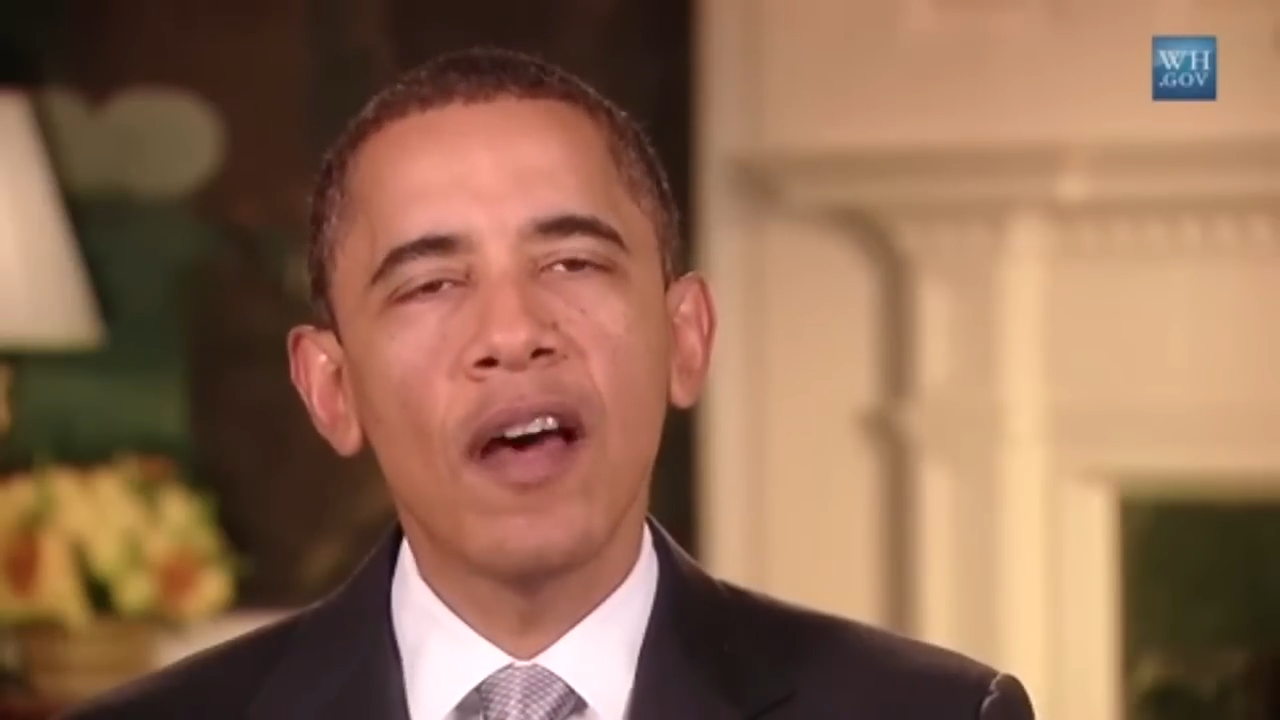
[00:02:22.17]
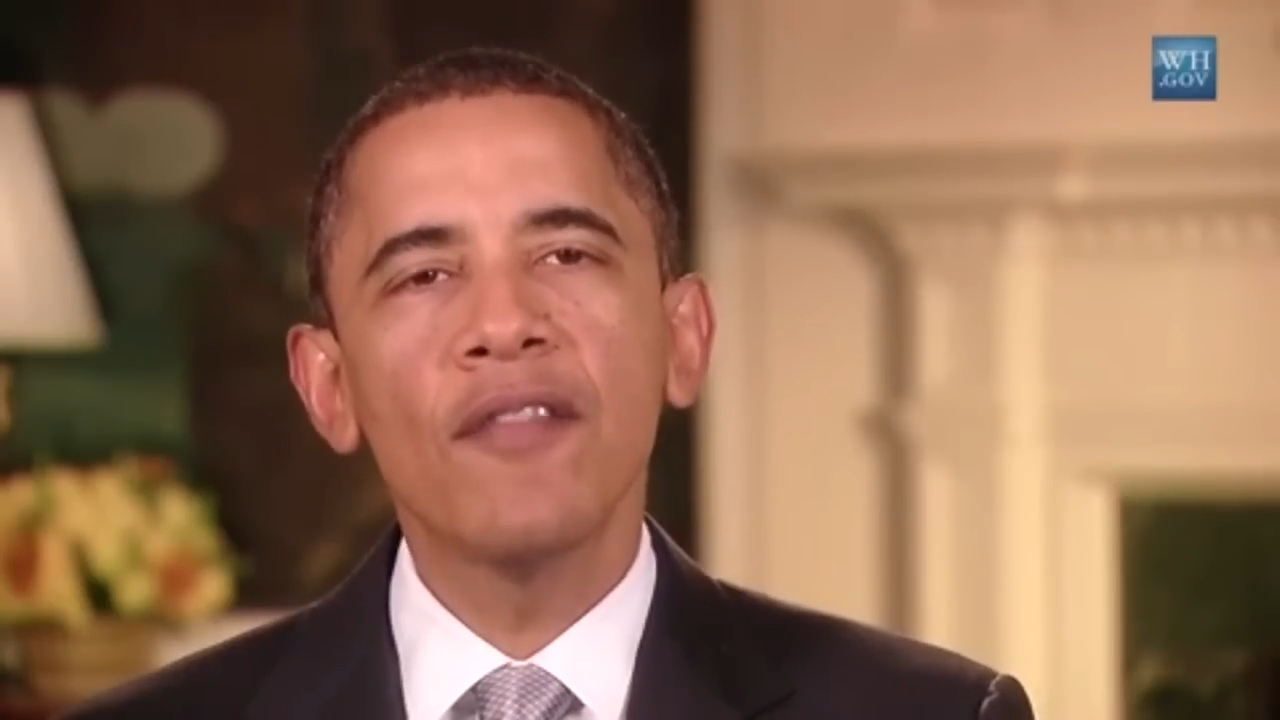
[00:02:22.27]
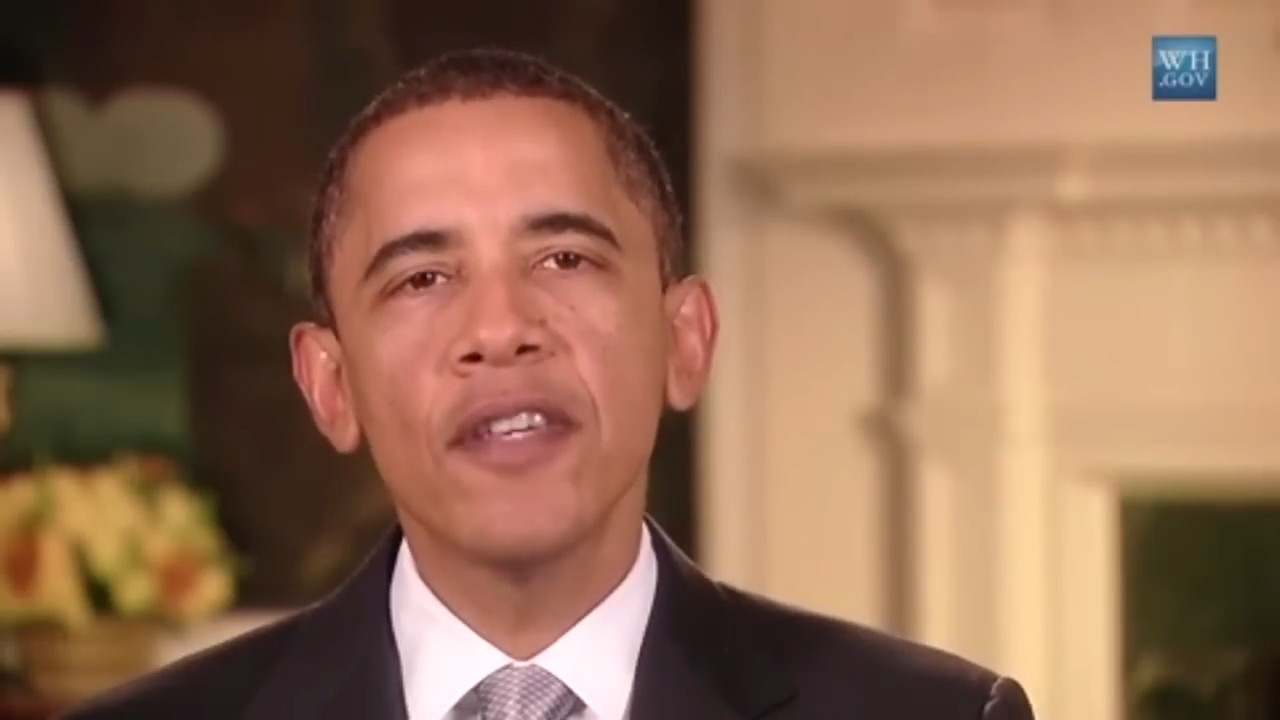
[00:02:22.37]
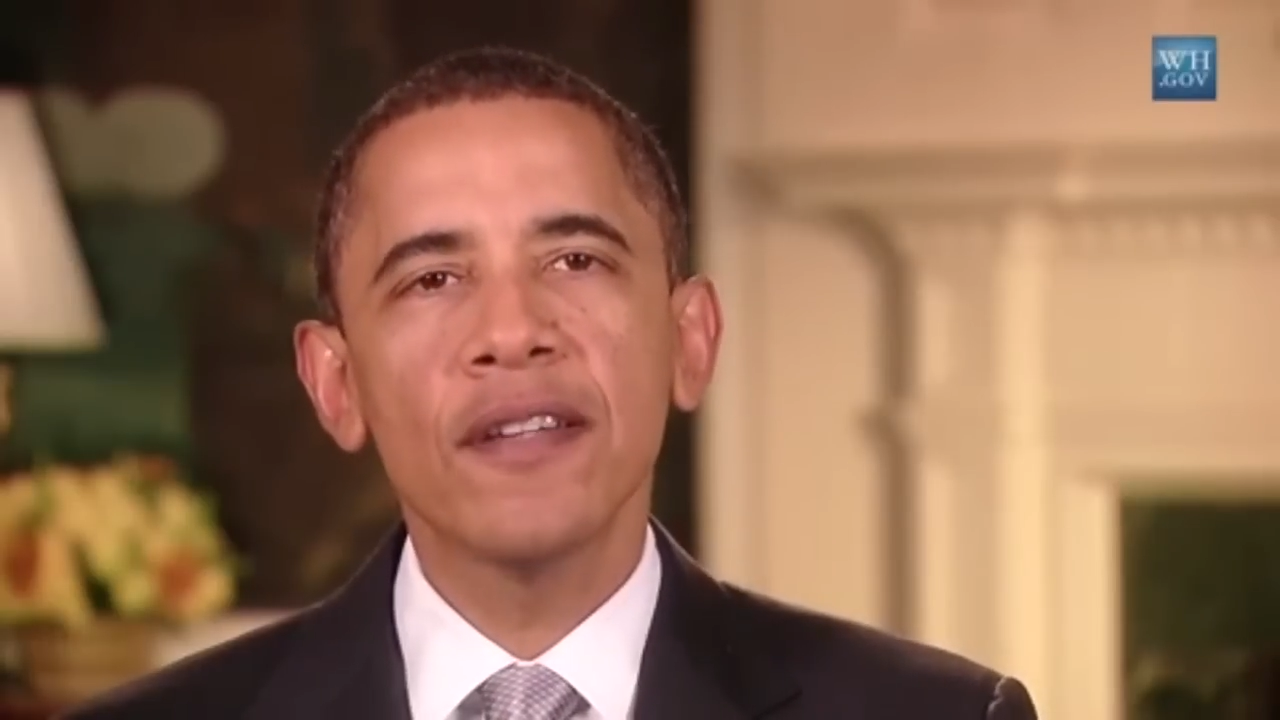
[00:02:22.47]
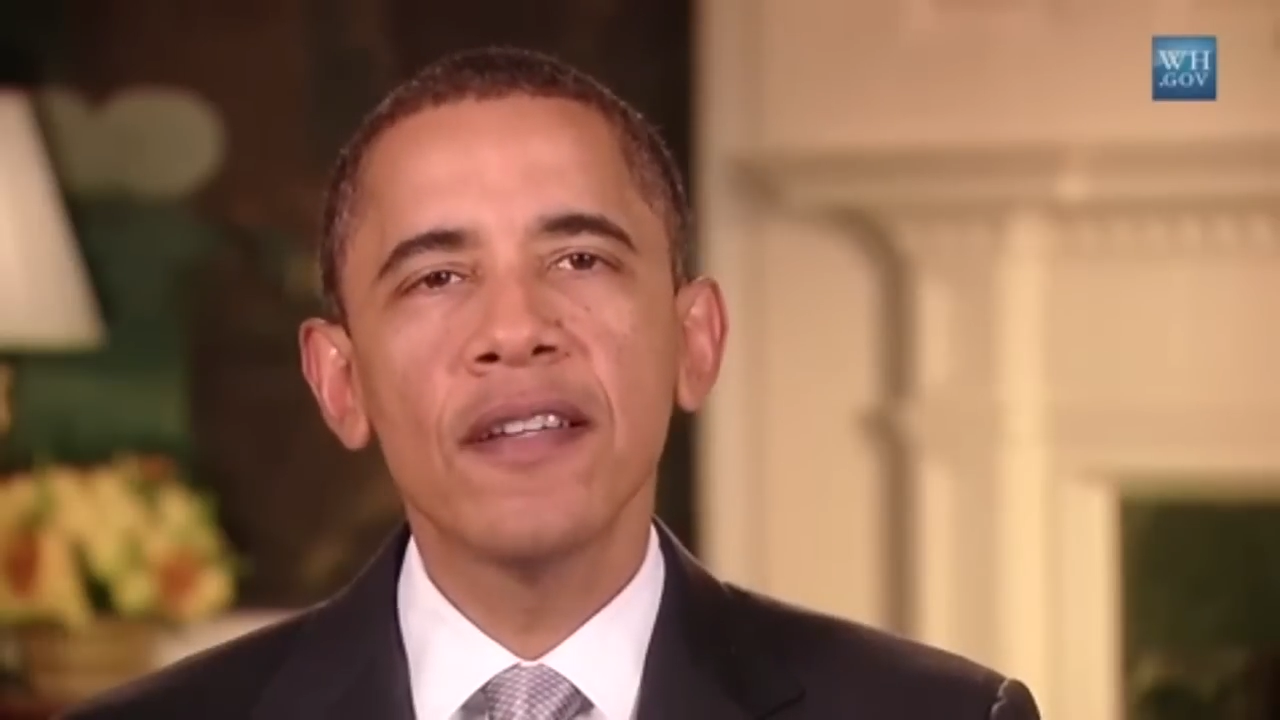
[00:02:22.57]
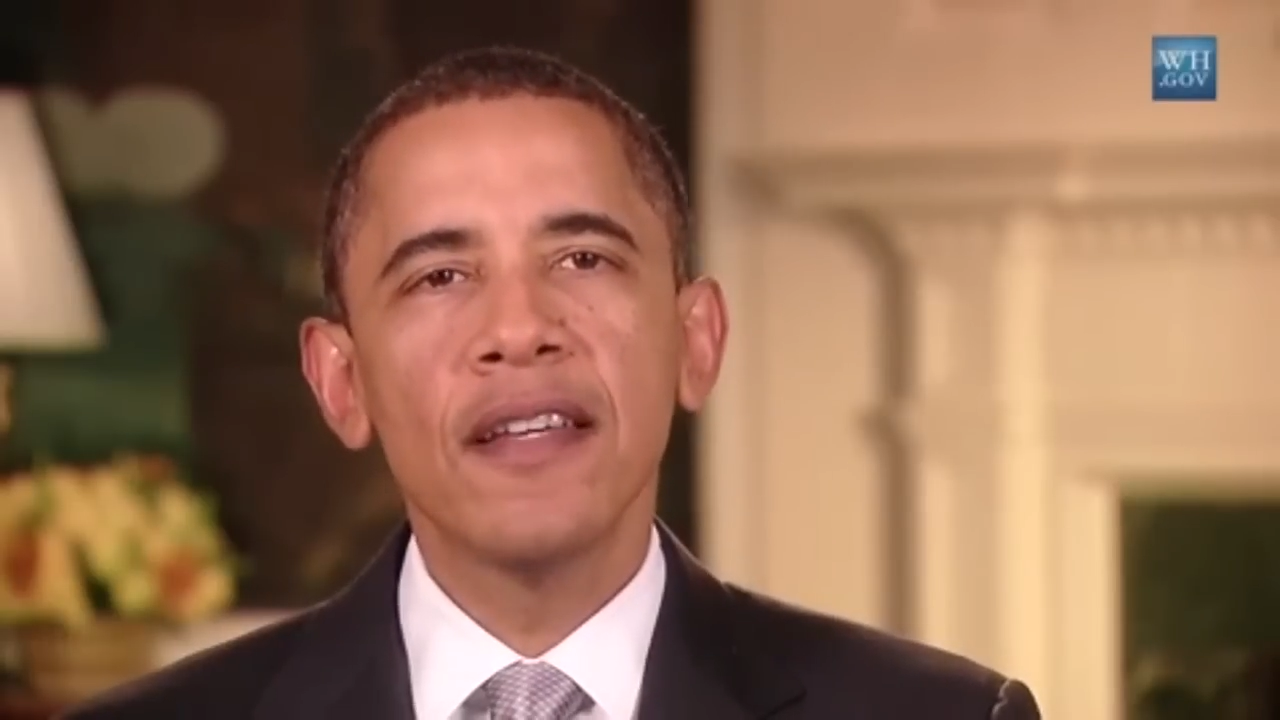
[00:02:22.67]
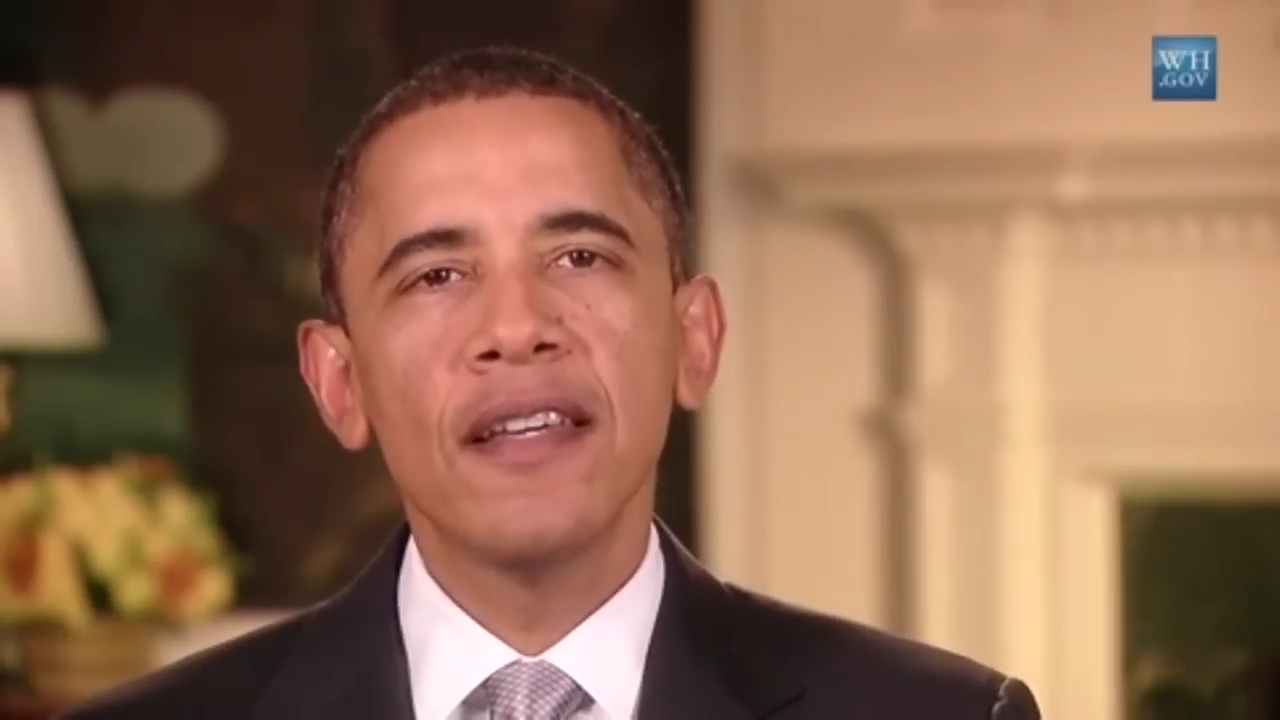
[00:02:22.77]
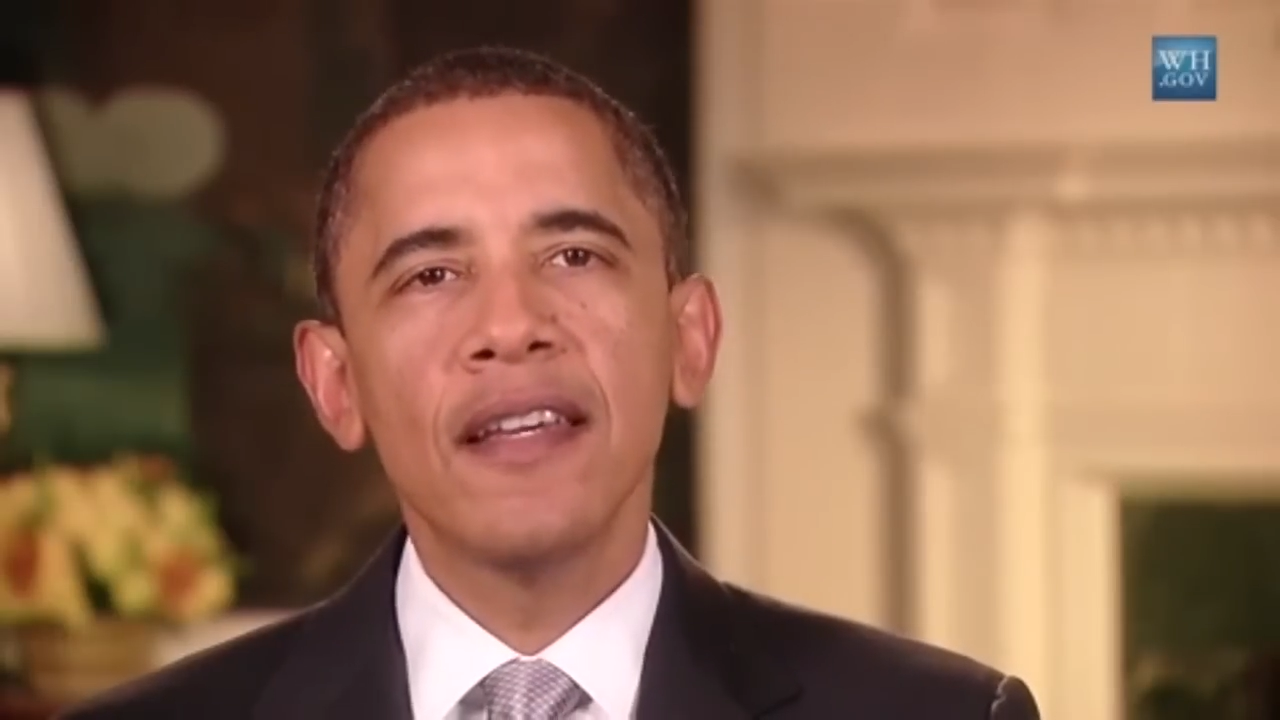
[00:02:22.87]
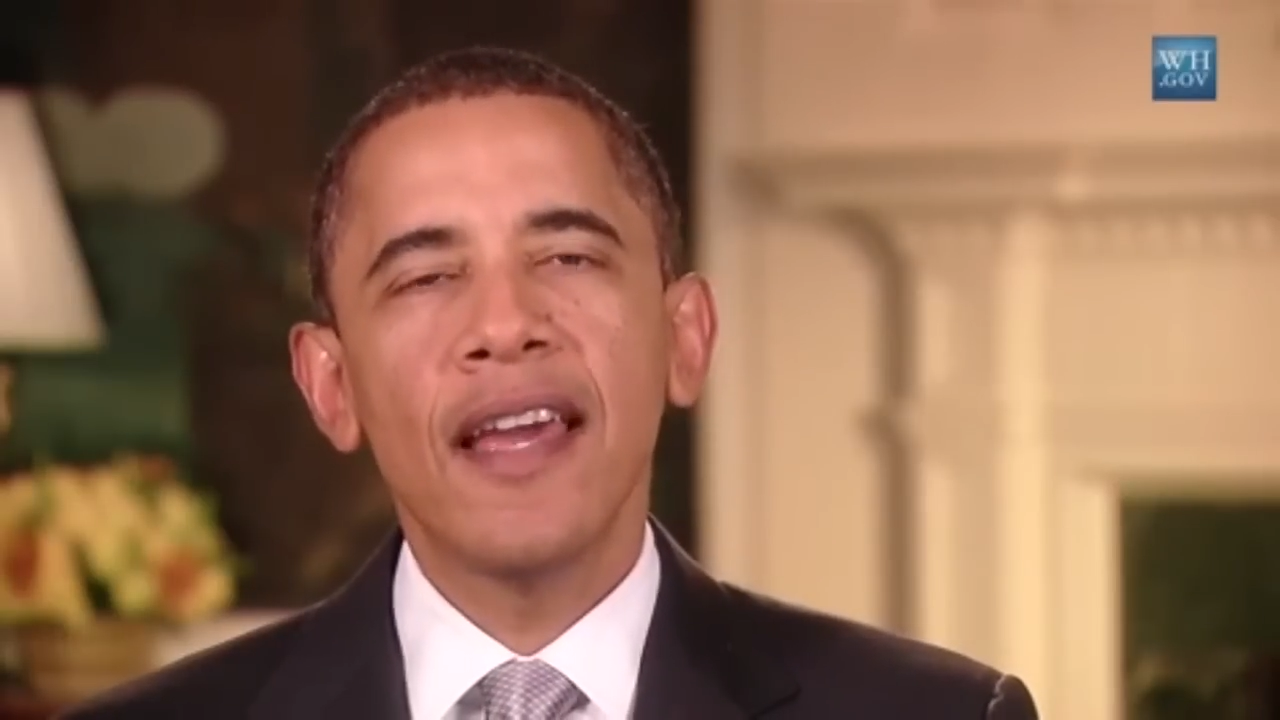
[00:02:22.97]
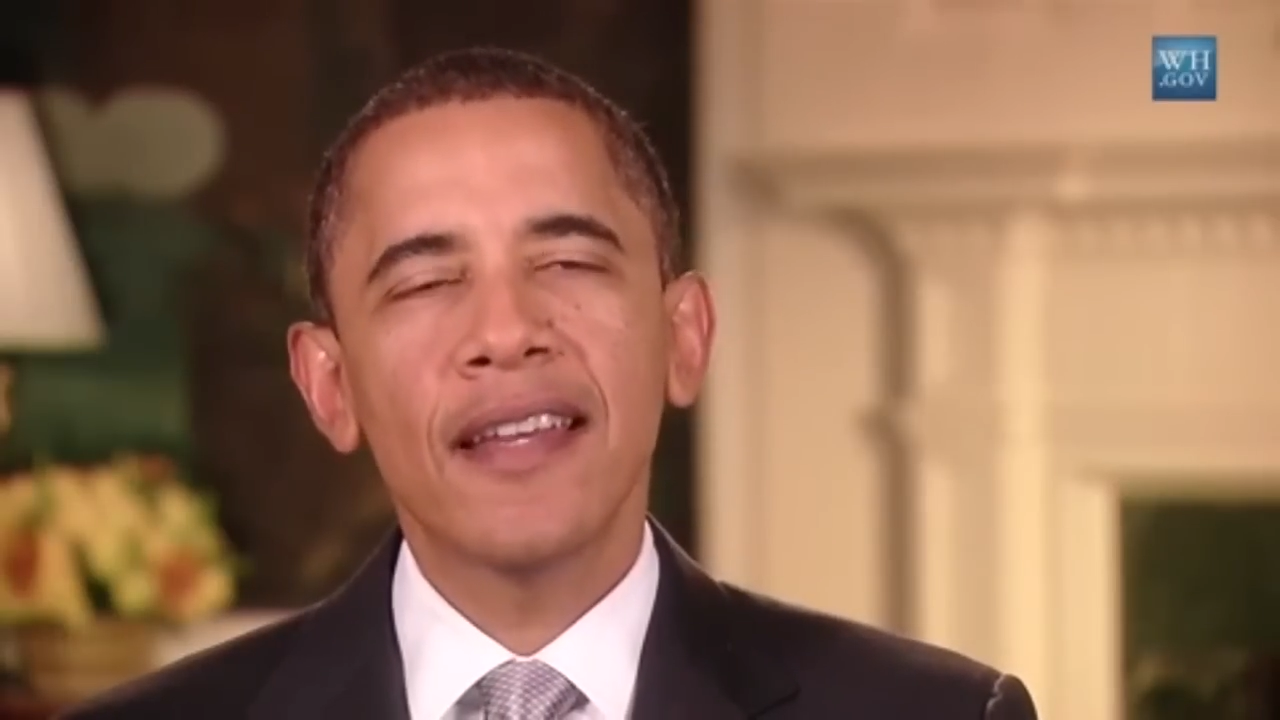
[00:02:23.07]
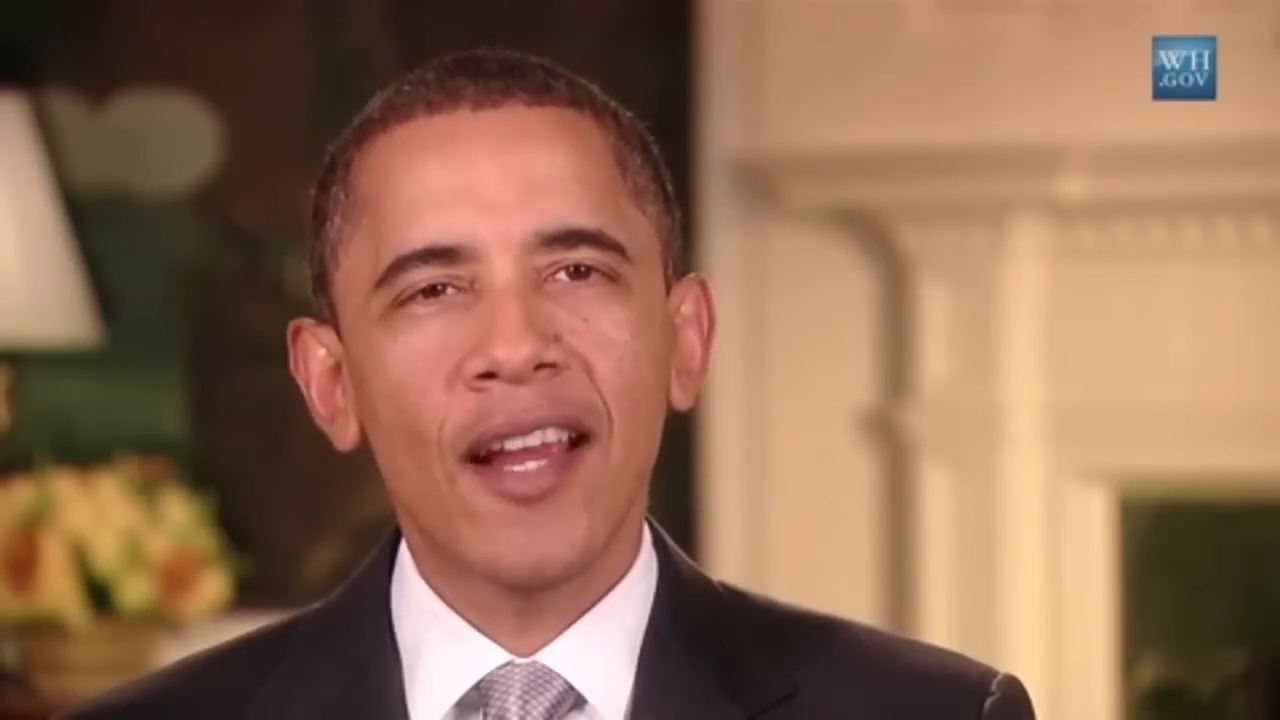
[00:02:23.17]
love you and